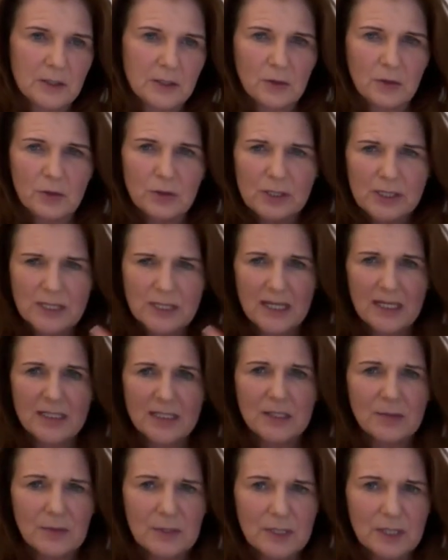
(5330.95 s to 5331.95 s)
So your
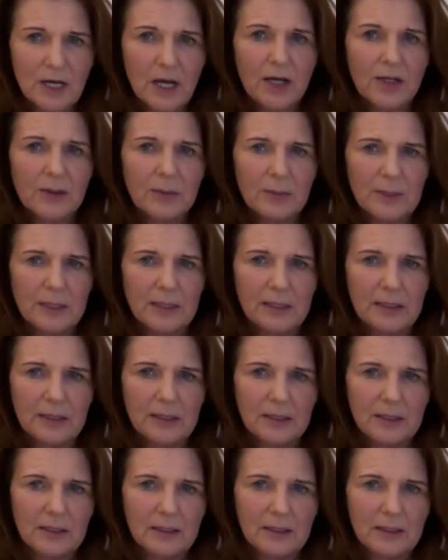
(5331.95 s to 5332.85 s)
sense of autonomy